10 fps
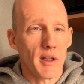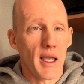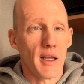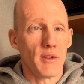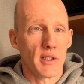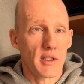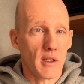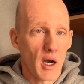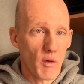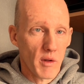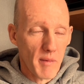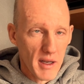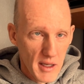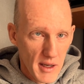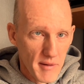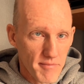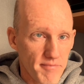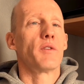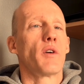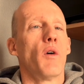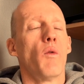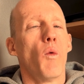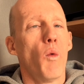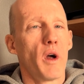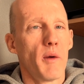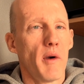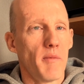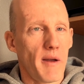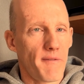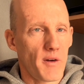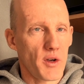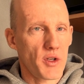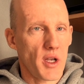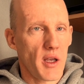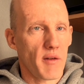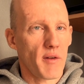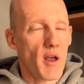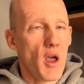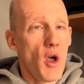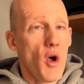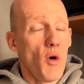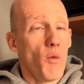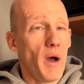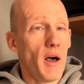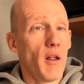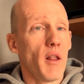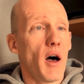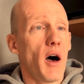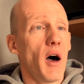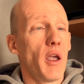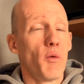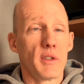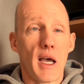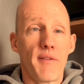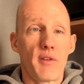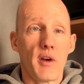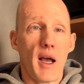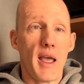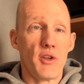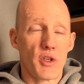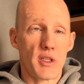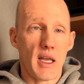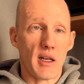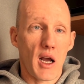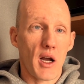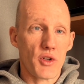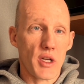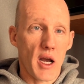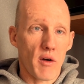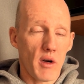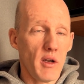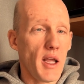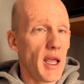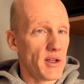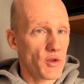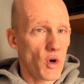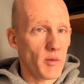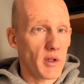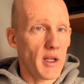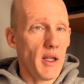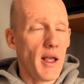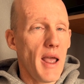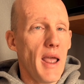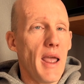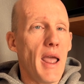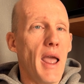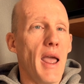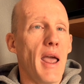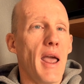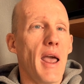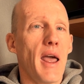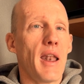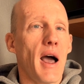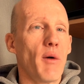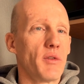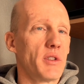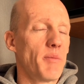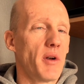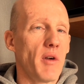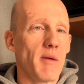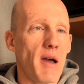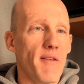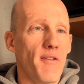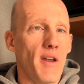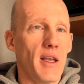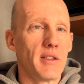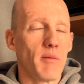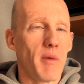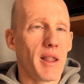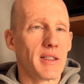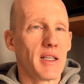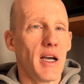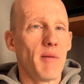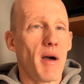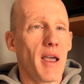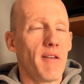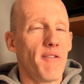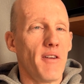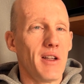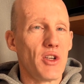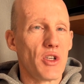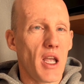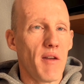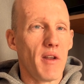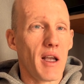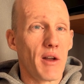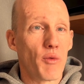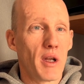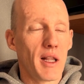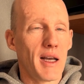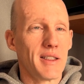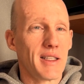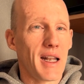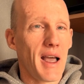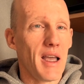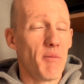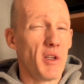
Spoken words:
and just get on with my day. So what about my first shave? Well, it was after I had just taken a hot shower, as normally, and I was zipping around my face, and by the time I had finished shaving, I realized that I had